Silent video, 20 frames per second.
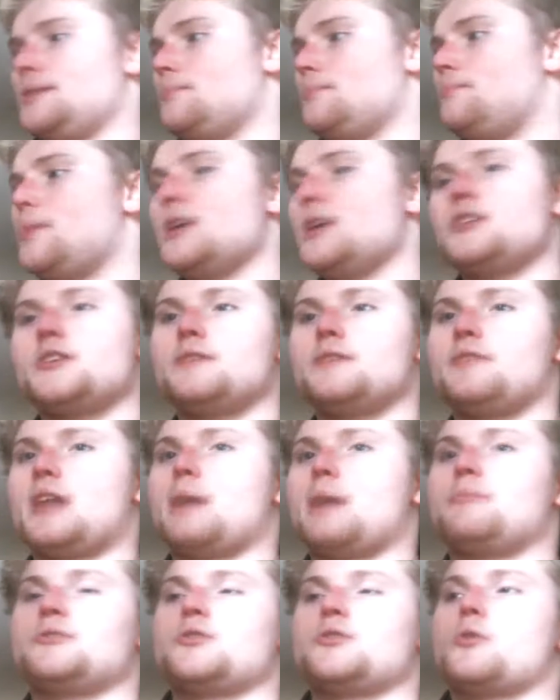bunch of
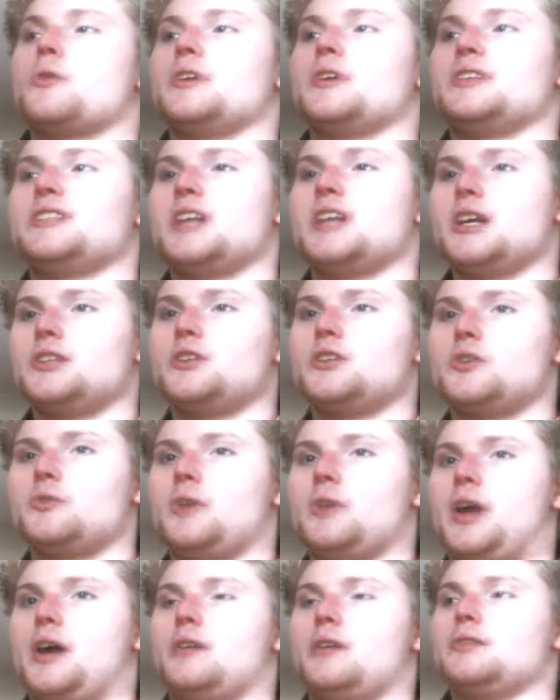laboratories
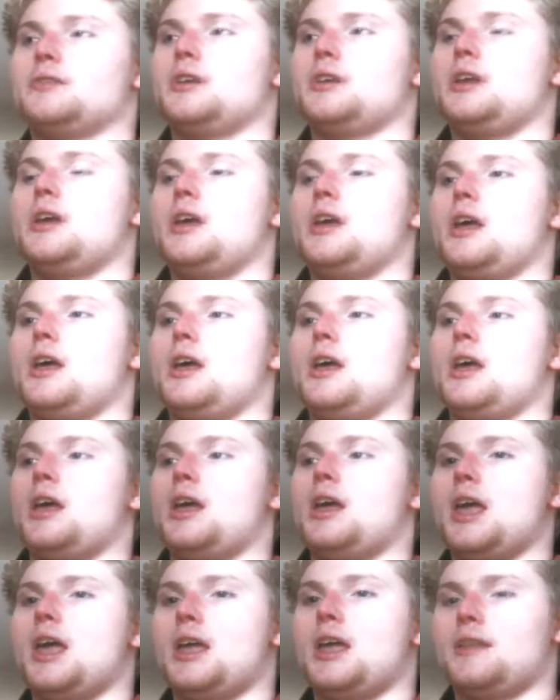underground,
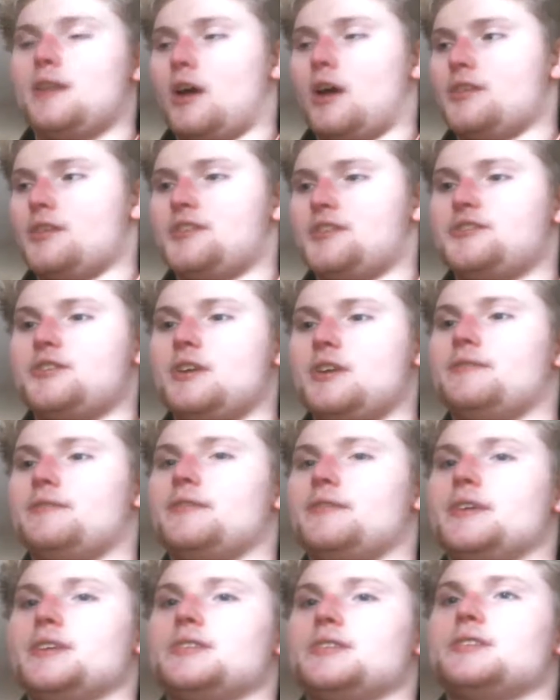and on the
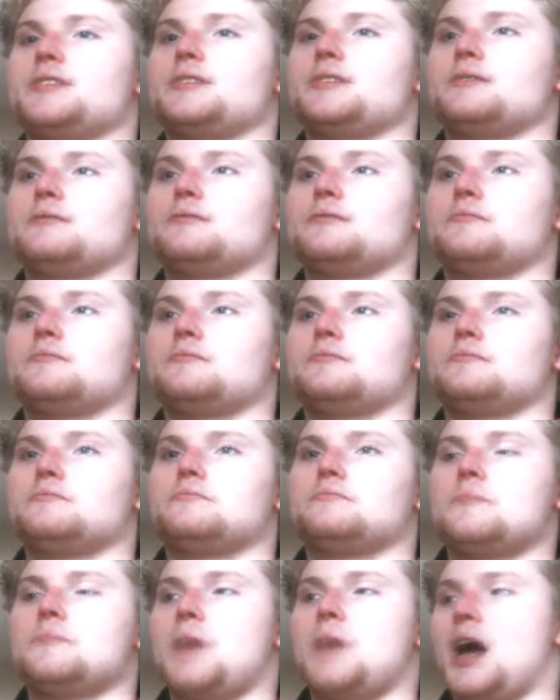surface,
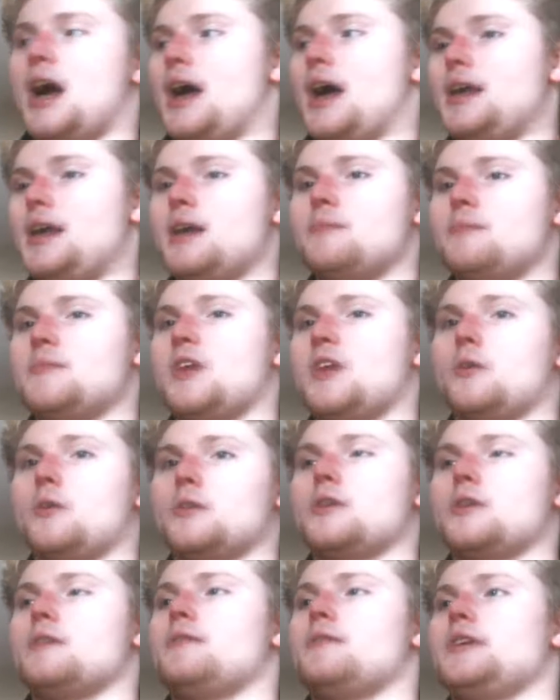I am the
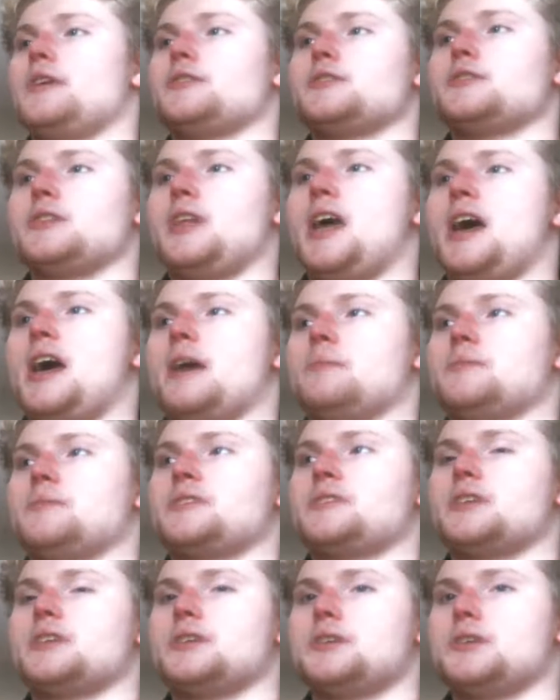owner of Villager
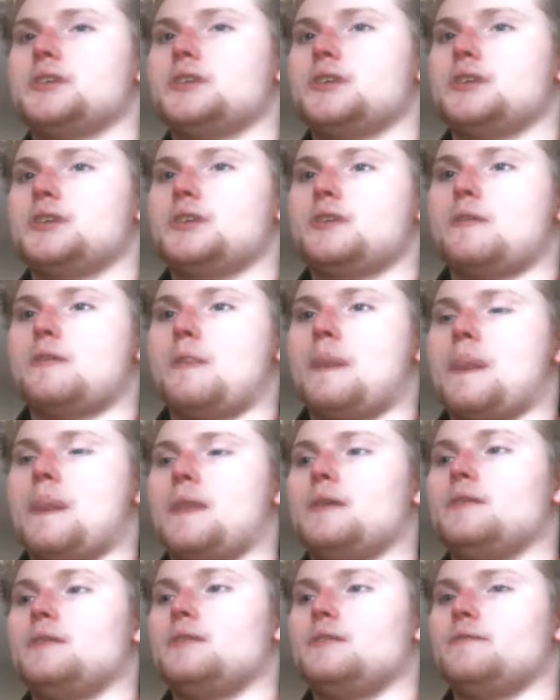Labs.
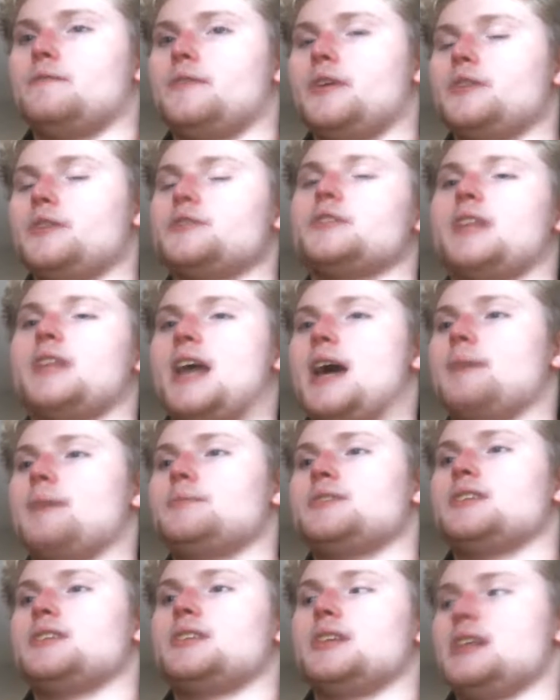Villager
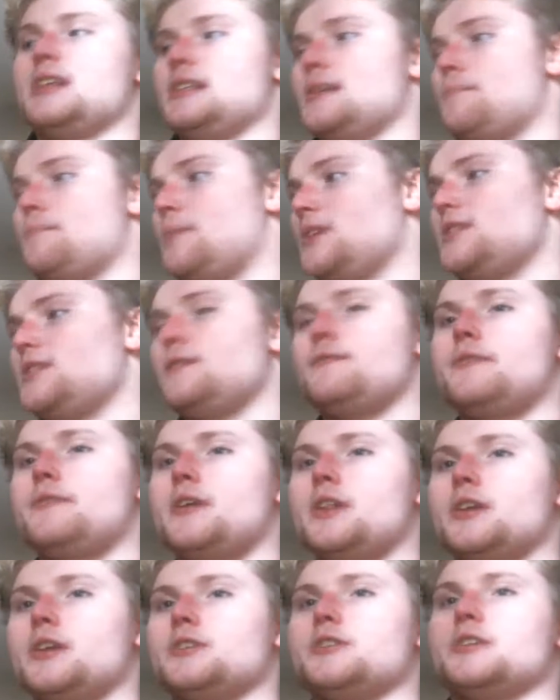Labs is a bunch of
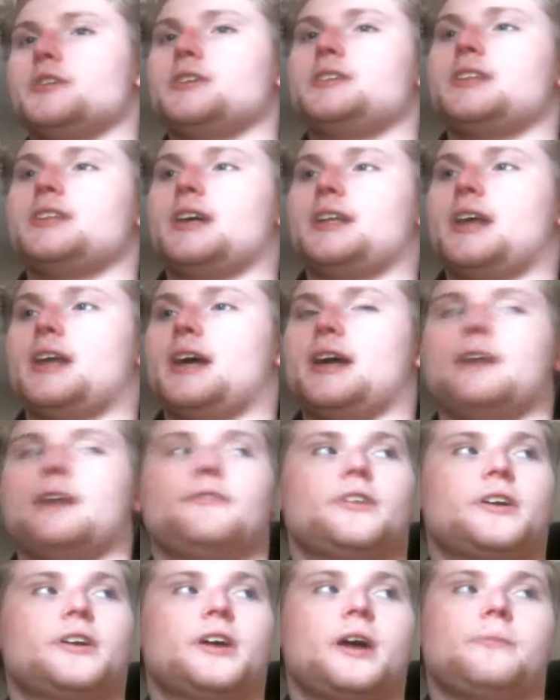villagers that I have
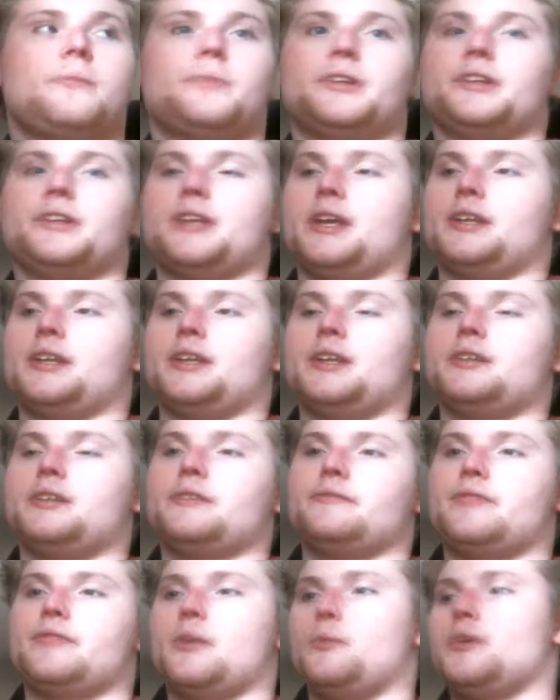accommodated
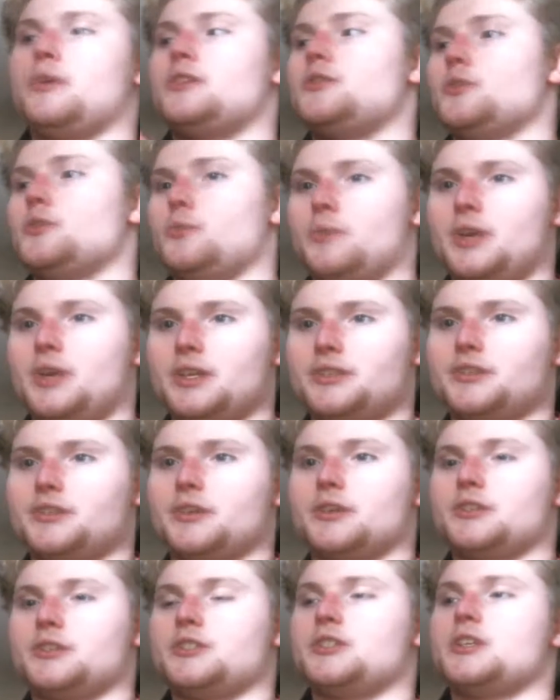that we do
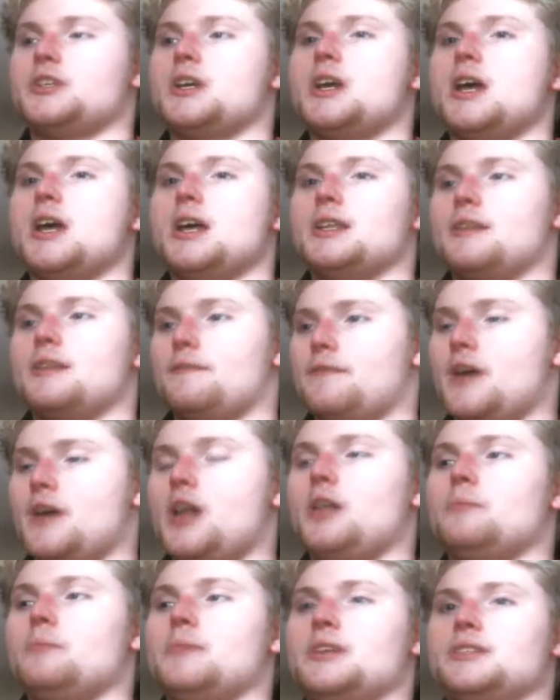research and
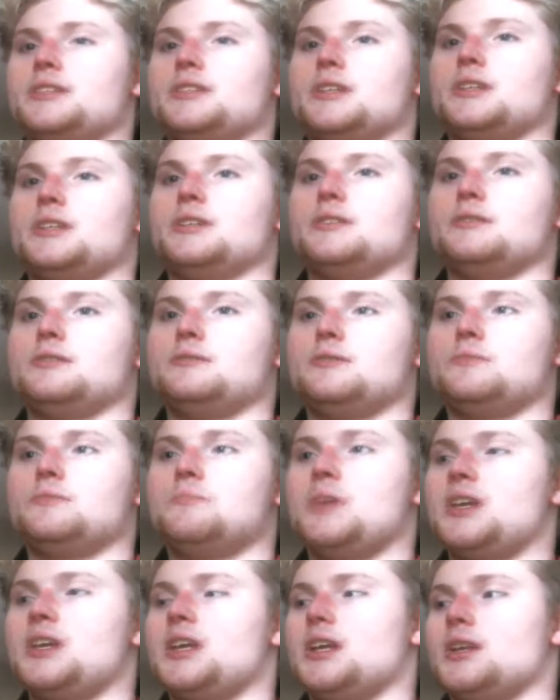development and
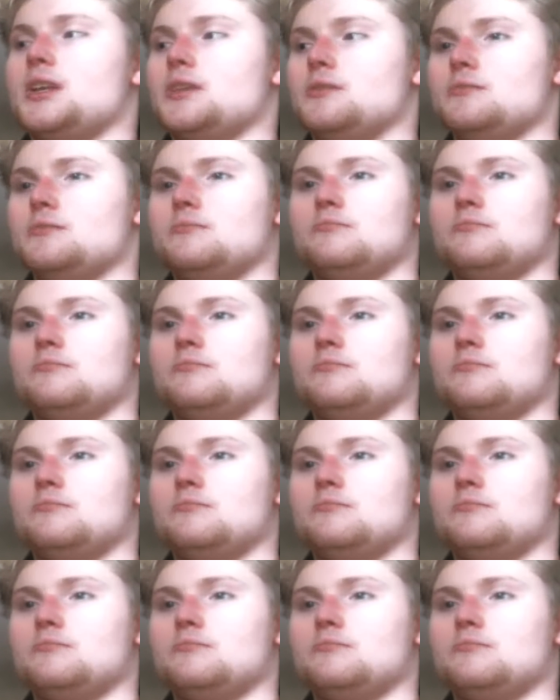making